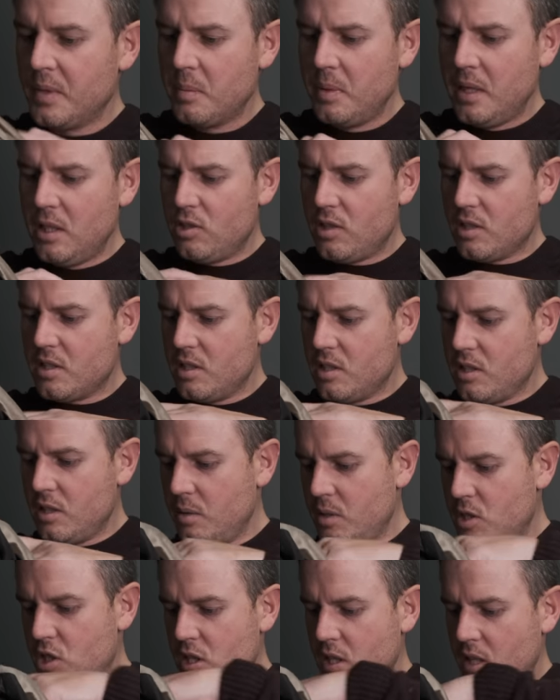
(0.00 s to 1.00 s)
be interesting to
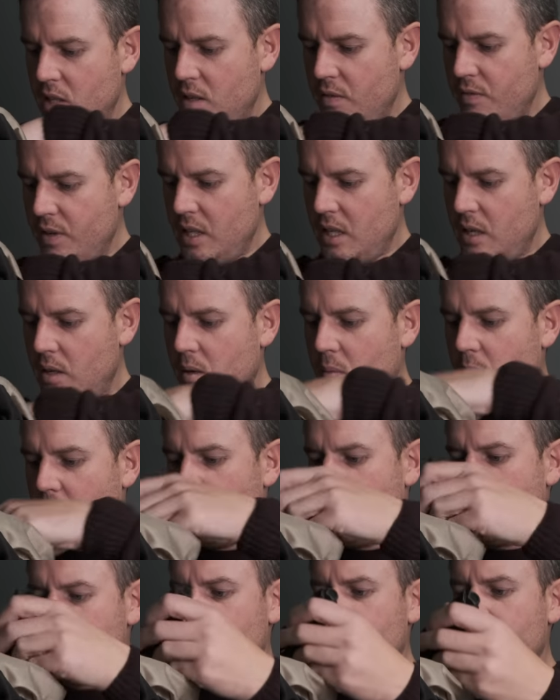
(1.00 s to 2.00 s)
do a, a video on
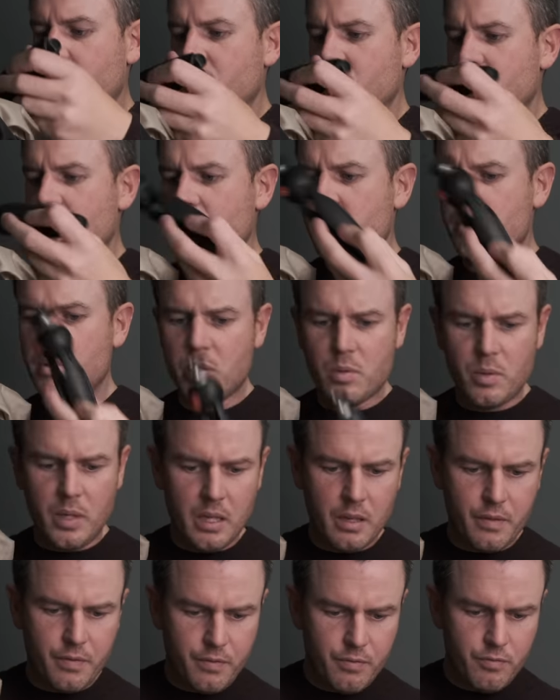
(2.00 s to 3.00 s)
what the difference is
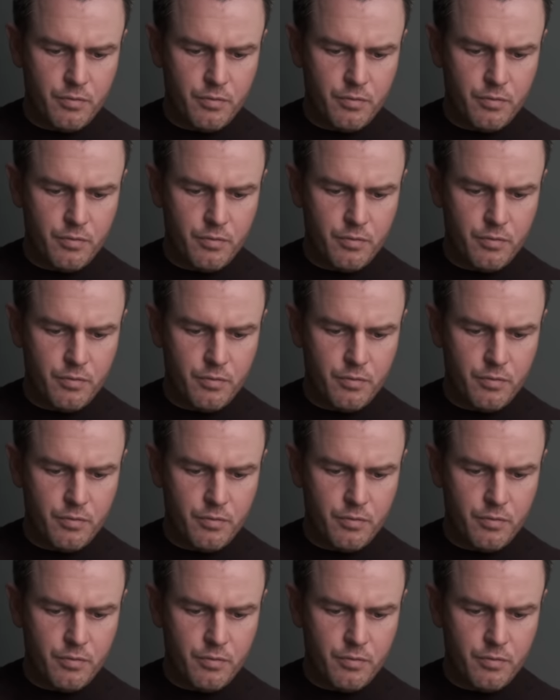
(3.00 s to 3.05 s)
between